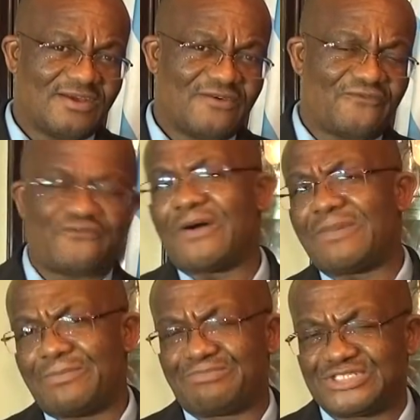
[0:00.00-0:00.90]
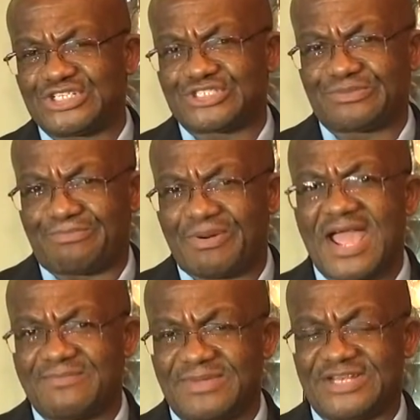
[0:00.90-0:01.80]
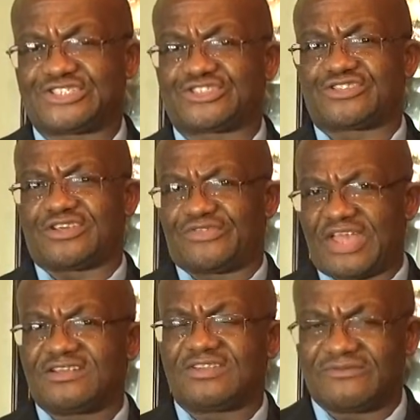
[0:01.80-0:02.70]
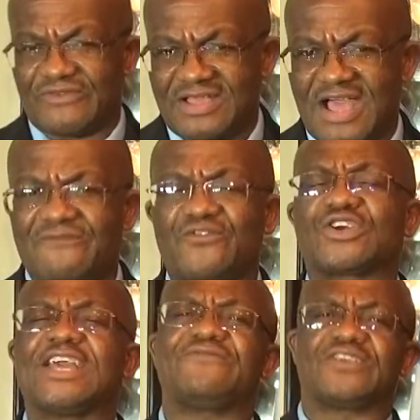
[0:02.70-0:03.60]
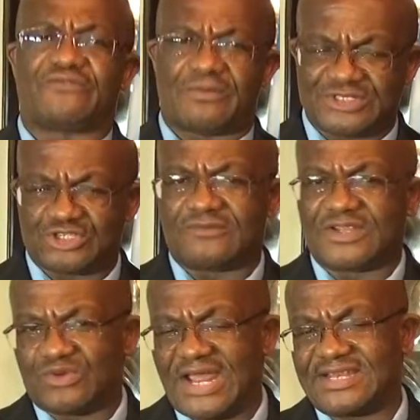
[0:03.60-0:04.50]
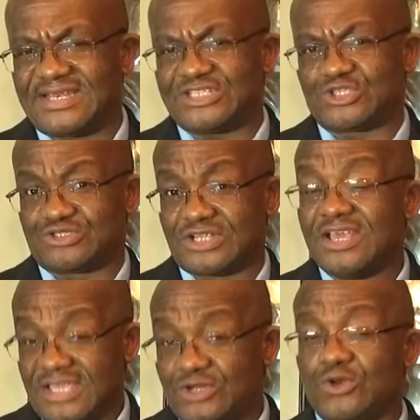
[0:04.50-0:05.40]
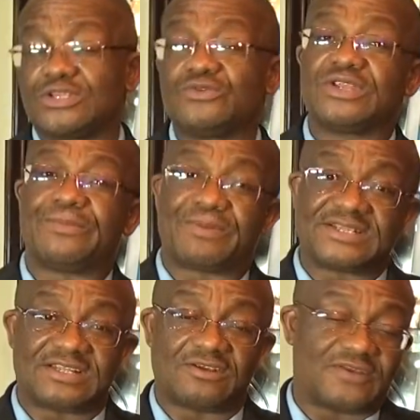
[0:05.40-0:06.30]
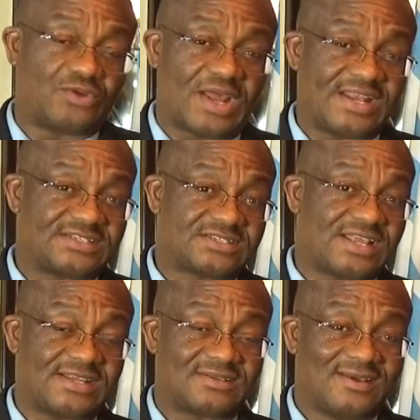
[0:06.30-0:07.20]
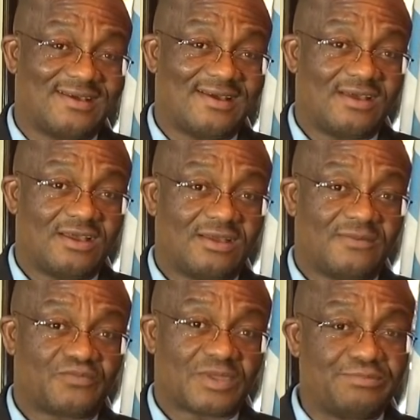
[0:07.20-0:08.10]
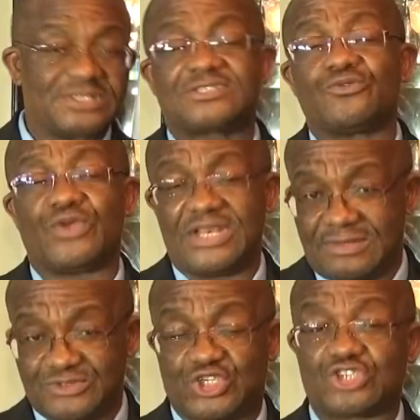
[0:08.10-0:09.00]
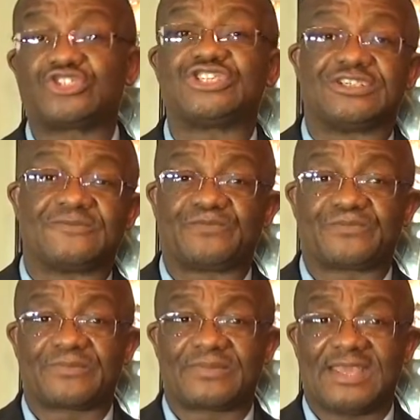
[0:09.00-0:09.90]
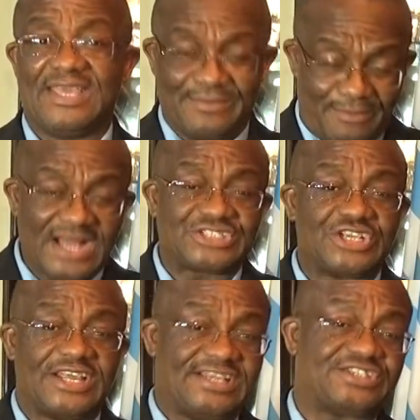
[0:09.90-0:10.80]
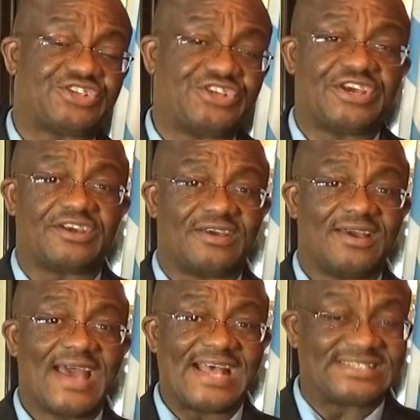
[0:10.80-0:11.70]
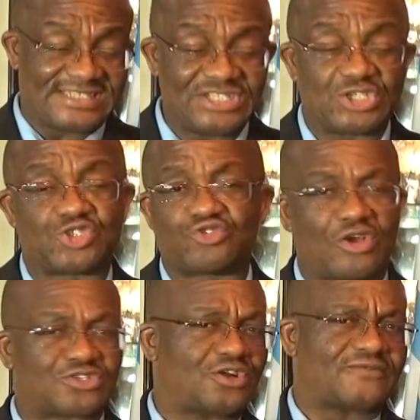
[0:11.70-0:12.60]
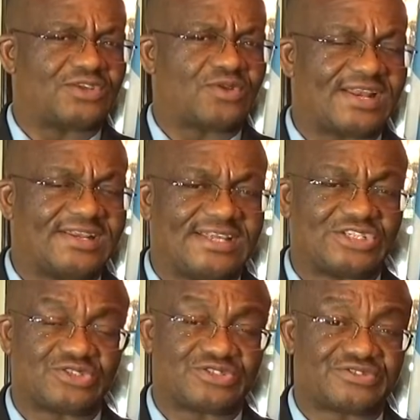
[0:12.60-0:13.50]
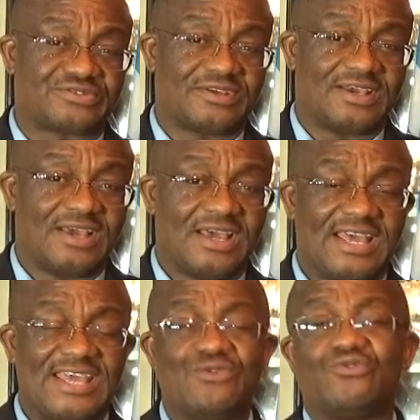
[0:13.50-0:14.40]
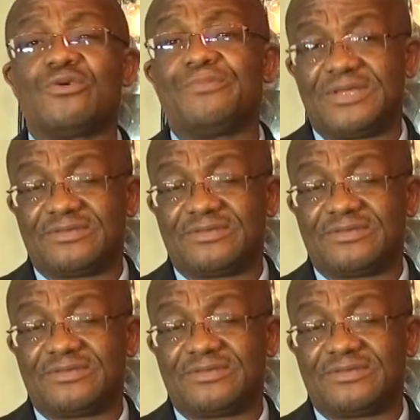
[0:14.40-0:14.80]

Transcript: former British Prime Minister that advocate for the formation of the United Nations, including with the President of the United States, Mr. William Churchill, imagine he is here and see the structure of the United Nations. He will